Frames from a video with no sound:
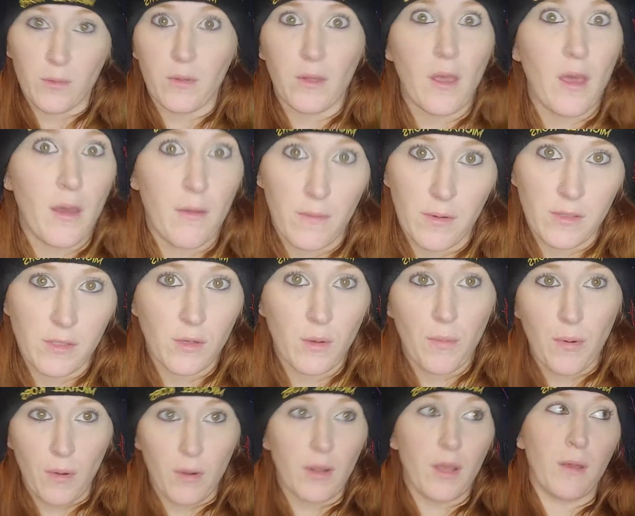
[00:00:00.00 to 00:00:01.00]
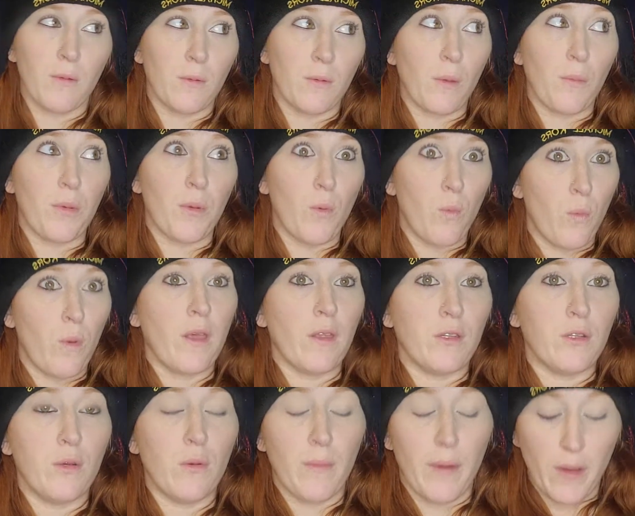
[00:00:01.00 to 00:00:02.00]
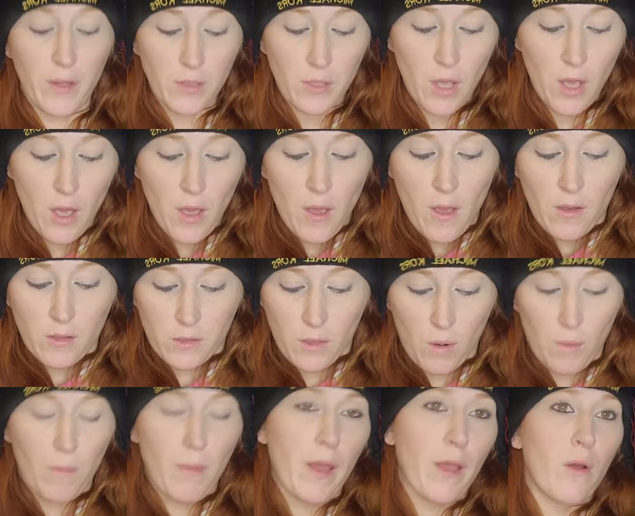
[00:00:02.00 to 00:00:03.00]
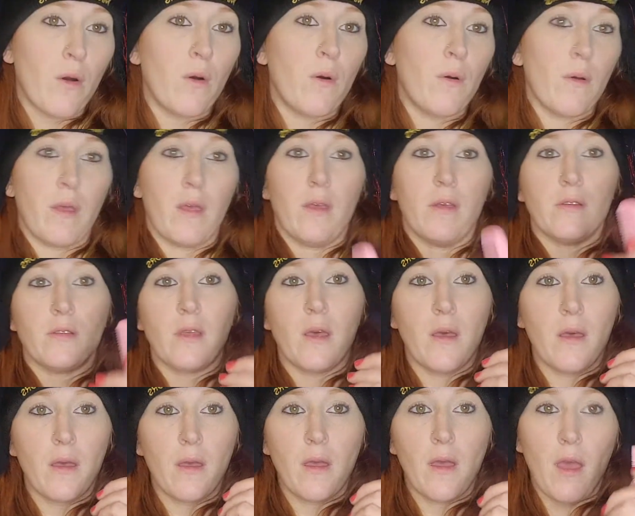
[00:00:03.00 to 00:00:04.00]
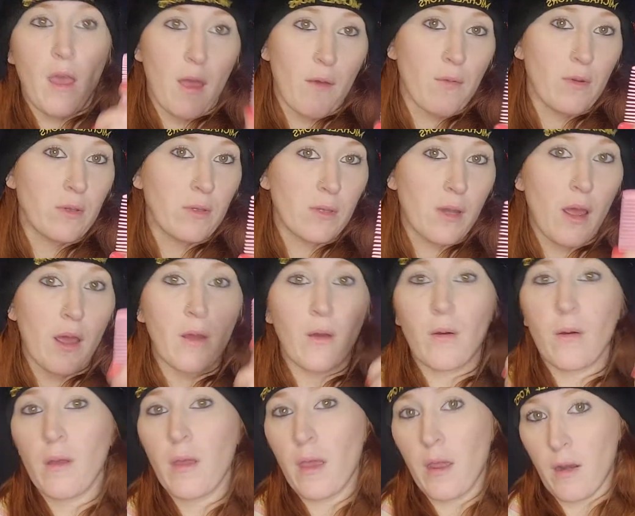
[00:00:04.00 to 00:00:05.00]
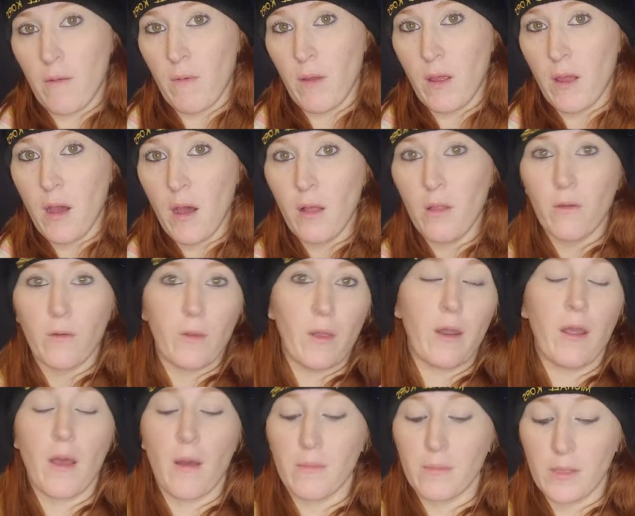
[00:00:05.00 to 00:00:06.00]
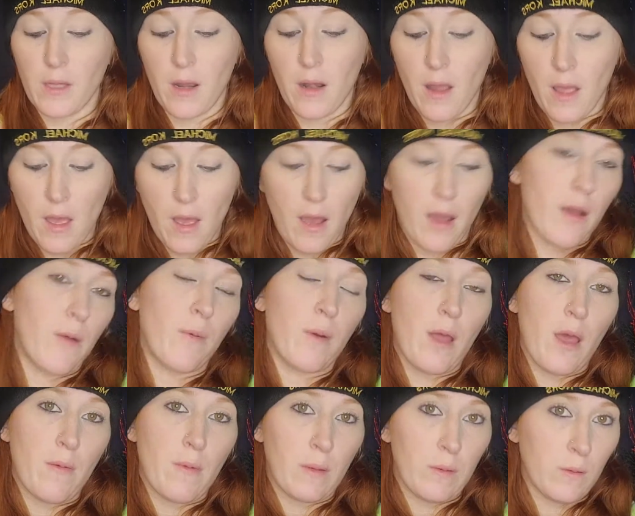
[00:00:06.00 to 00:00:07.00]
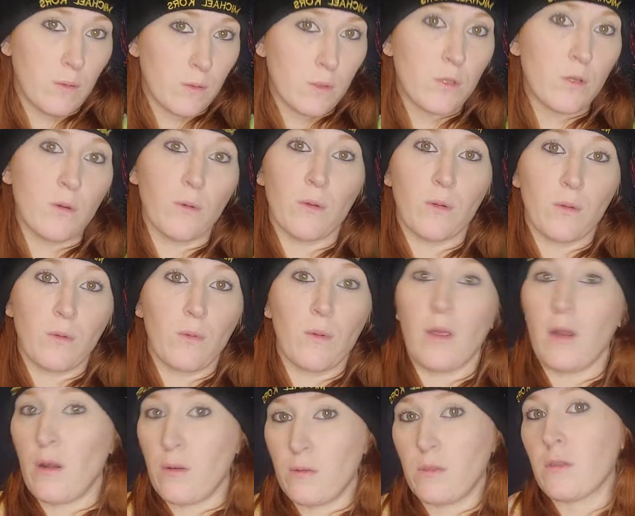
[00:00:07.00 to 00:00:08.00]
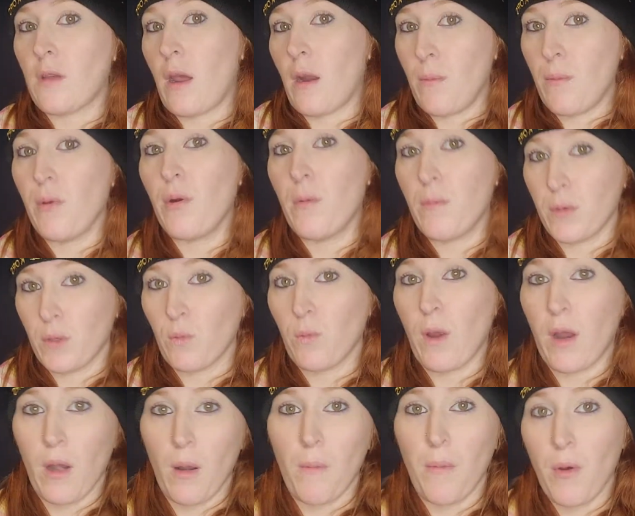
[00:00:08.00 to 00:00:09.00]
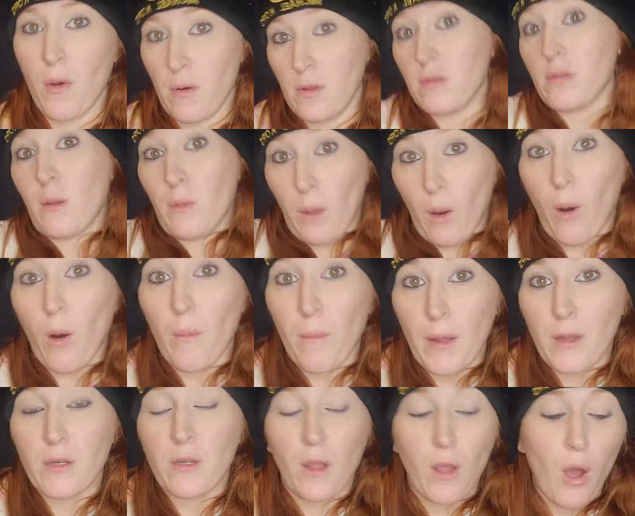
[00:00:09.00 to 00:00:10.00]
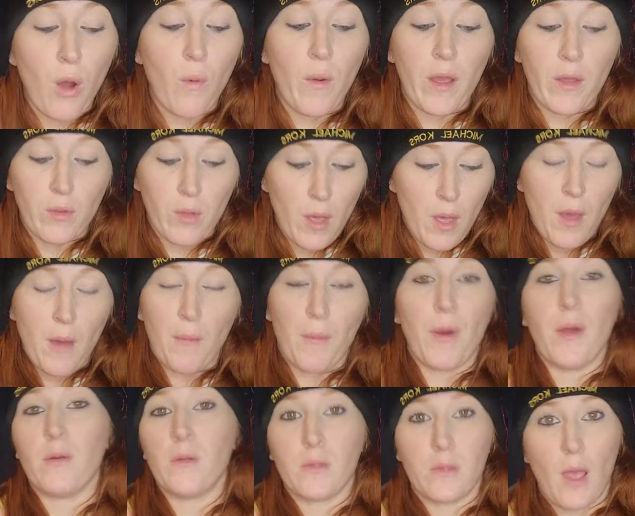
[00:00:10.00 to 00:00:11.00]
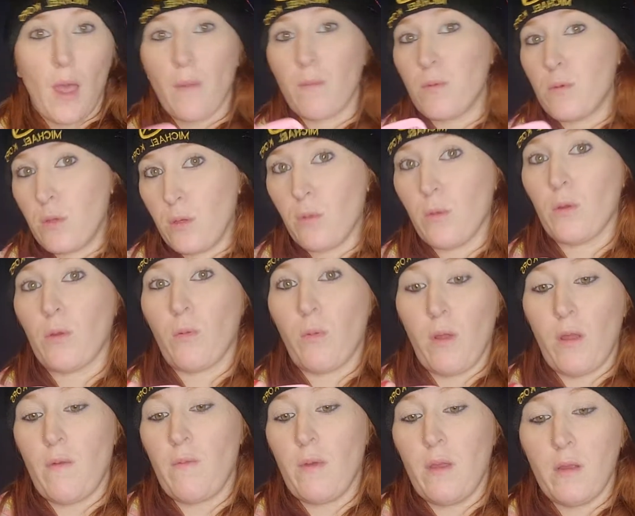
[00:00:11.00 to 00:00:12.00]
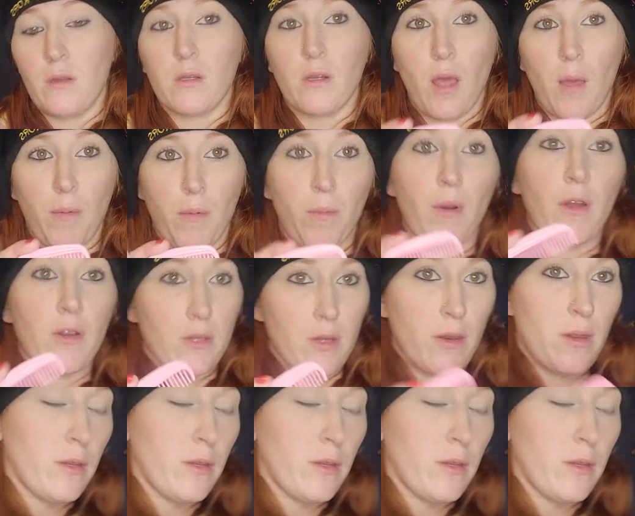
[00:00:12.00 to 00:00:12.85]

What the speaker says: with every single pony. I think that'd be way too much. So my goal is every style and every color that it comes in, I want to have at least 2 or 3, and I'll just kind of put them with random ponies that they are meant to go with, but just have 2 or 3 of each type of brush in